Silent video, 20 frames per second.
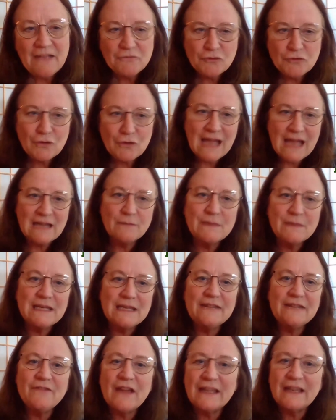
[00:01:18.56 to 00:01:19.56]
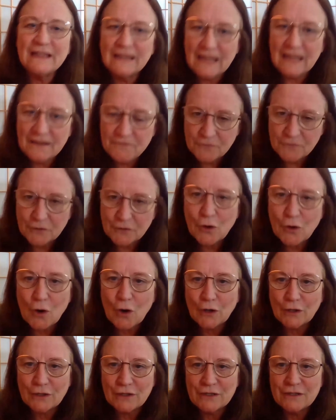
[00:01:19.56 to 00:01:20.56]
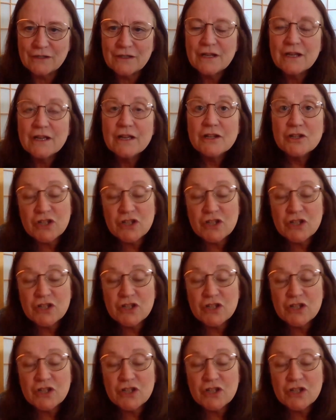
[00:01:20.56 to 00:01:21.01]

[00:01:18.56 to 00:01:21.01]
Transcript: After Adam and Eve had left the garden,